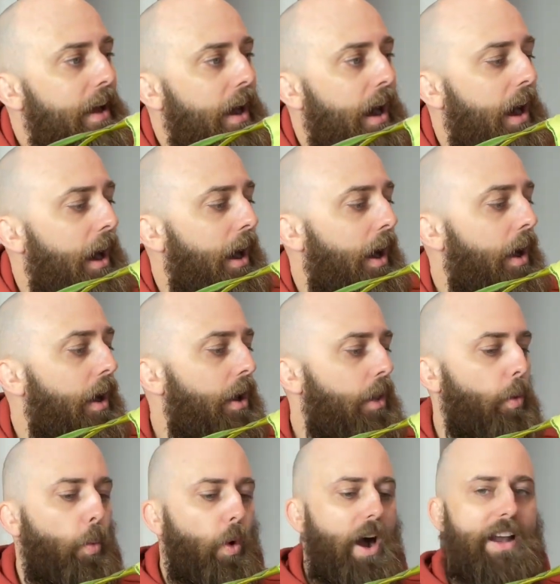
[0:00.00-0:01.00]
are
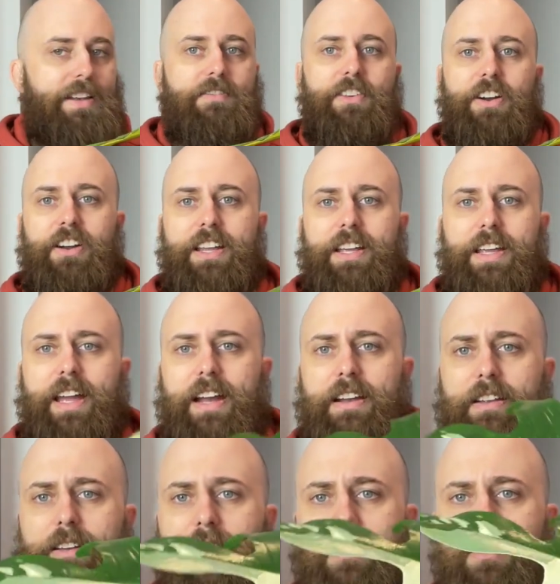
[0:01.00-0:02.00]
white
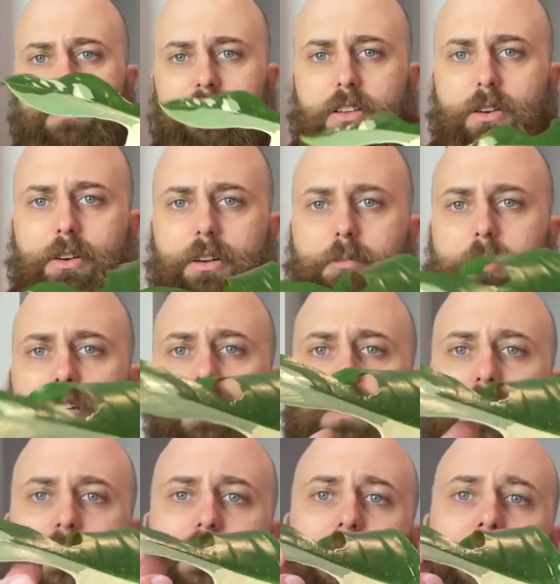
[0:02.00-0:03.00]
variegated Florida
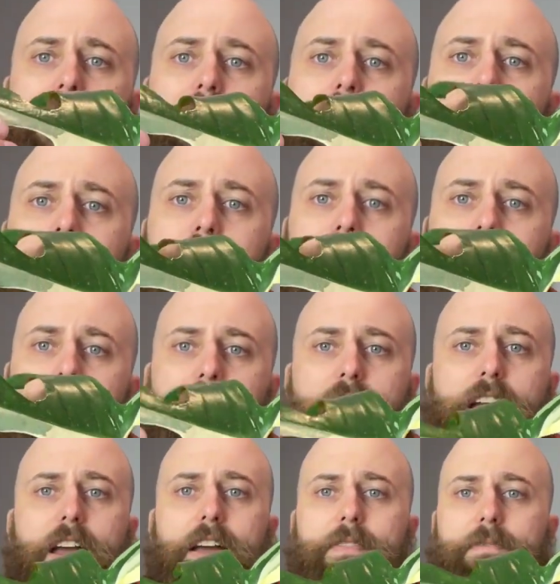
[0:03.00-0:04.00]
Beauties. So
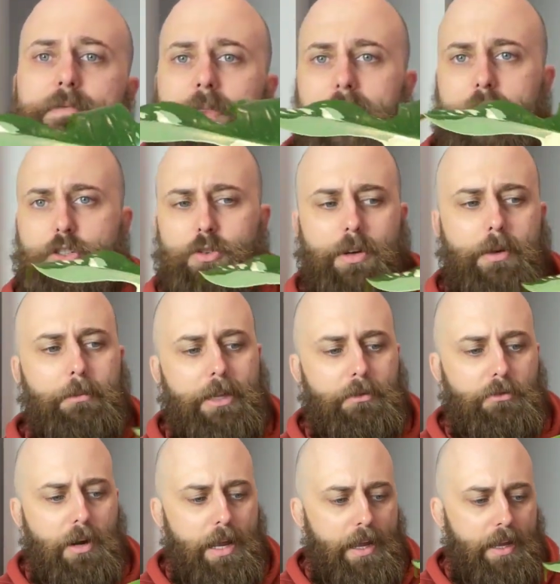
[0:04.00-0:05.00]
yeah, extremely
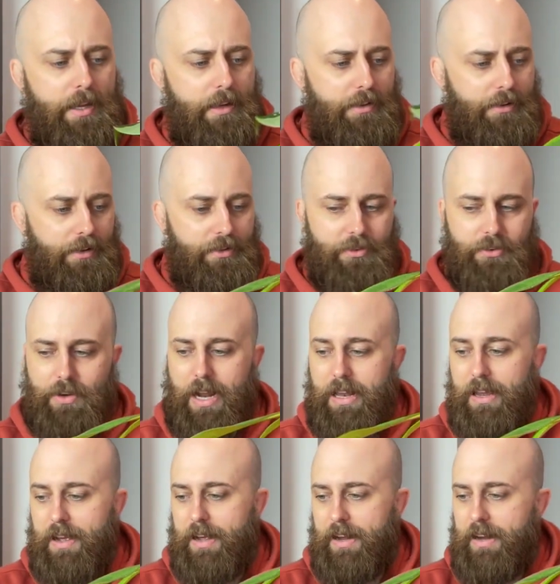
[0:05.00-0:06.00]
rare here in
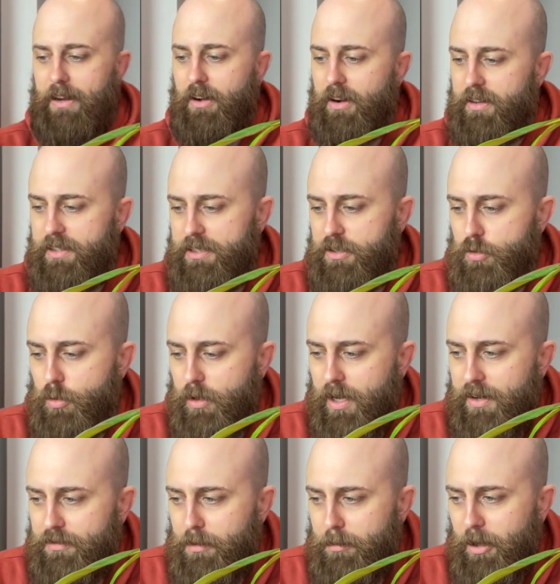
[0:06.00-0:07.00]
Australia and highly sought
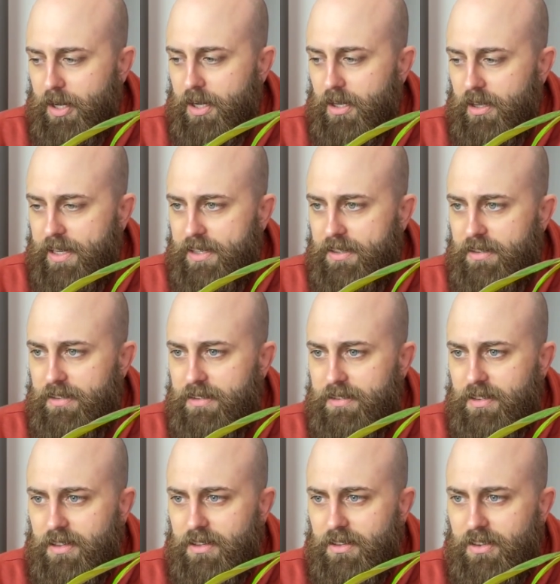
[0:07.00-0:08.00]
after by
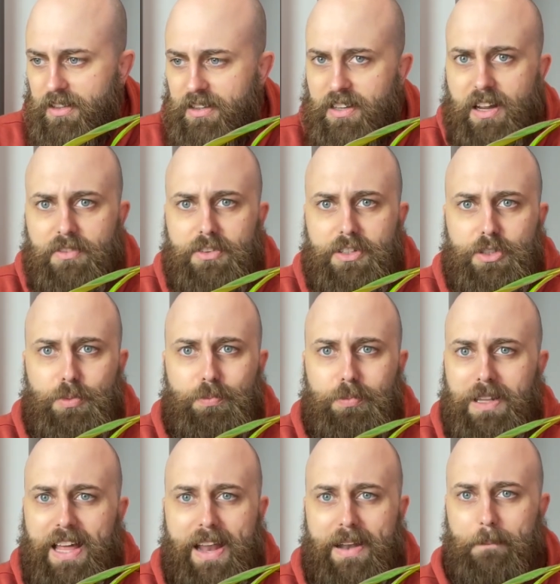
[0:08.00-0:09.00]
collectors. I don't think the average
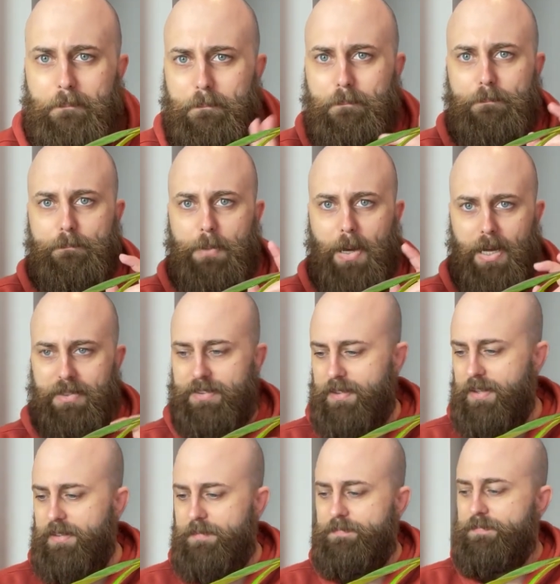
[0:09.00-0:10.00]
plant
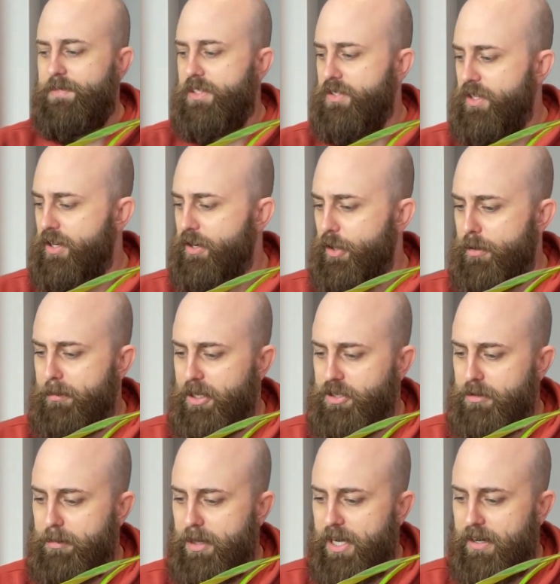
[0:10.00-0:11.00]
punter is going to know
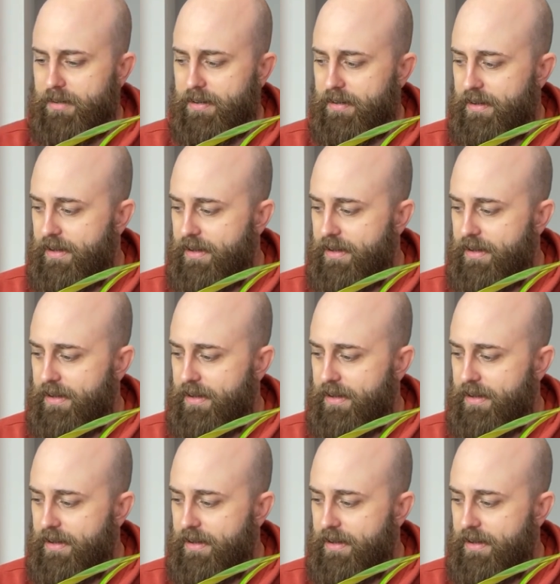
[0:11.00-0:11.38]
much about